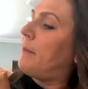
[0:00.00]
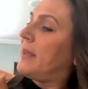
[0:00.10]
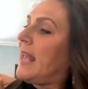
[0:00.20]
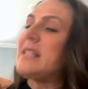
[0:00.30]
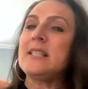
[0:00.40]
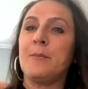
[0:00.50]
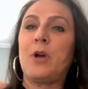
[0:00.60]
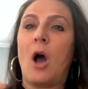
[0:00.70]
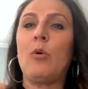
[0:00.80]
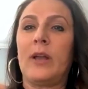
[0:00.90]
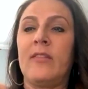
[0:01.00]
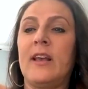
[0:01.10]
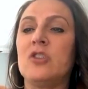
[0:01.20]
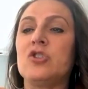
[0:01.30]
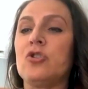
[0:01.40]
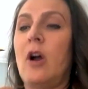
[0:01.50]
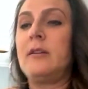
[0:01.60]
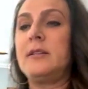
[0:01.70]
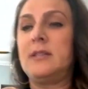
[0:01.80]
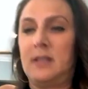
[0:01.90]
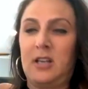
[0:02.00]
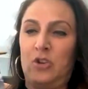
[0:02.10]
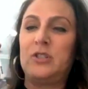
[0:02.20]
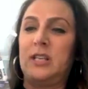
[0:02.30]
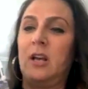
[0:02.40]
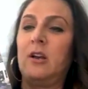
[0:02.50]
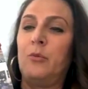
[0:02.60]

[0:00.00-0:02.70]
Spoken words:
gets them going, and they could start. Can you see it?